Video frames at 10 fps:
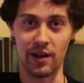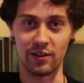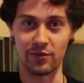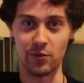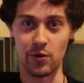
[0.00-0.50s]
back
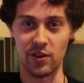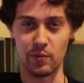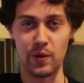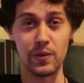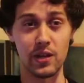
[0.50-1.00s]
and forth,
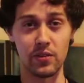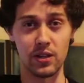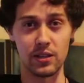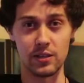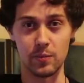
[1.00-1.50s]
maybe give
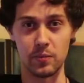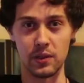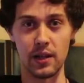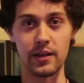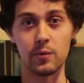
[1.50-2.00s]
it some
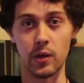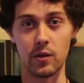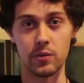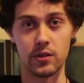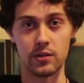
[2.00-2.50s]
light
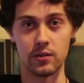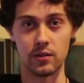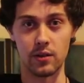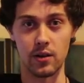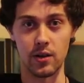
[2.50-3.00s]
pumps,
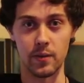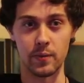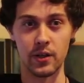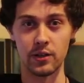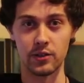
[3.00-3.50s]
um,
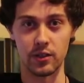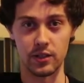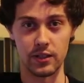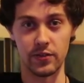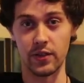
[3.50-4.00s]

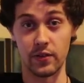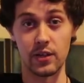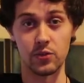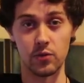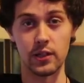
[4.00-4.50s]
just if, if it
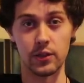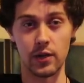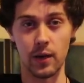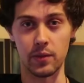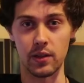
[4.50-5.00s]
is really
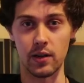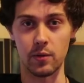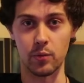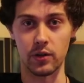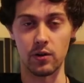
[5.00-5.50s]
trapped in there.
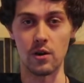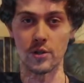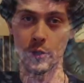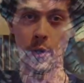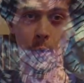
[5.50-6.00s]
But there are two